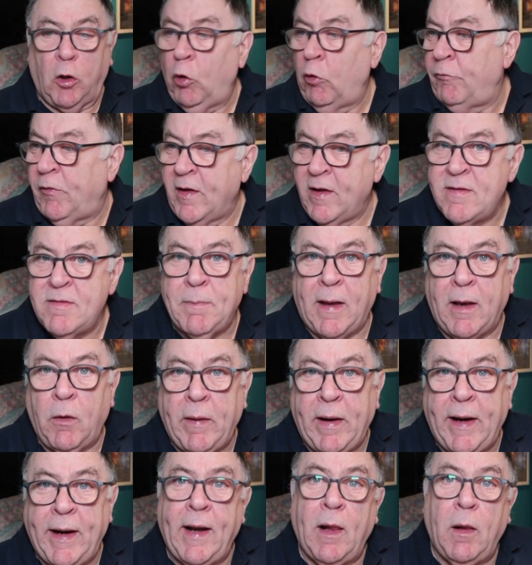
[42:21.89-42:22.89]
I love this, by
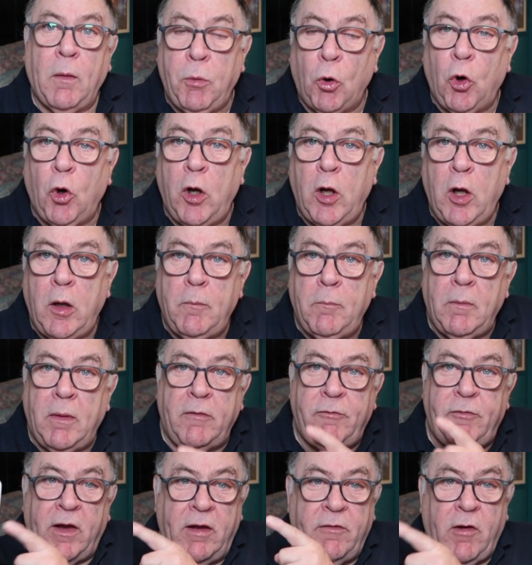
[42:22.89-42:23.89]
the way, and I'll put
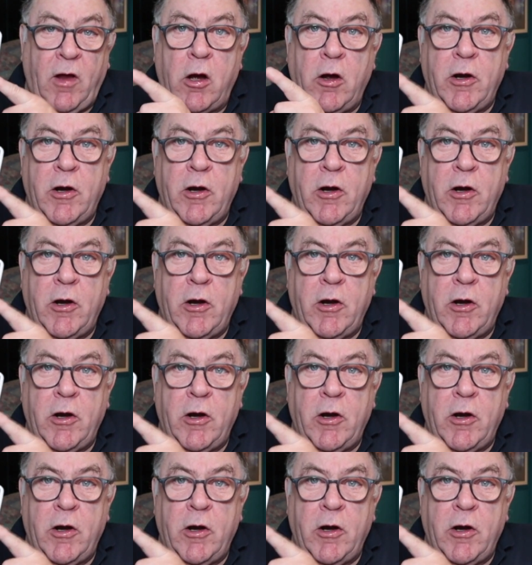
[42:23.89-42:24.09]
if you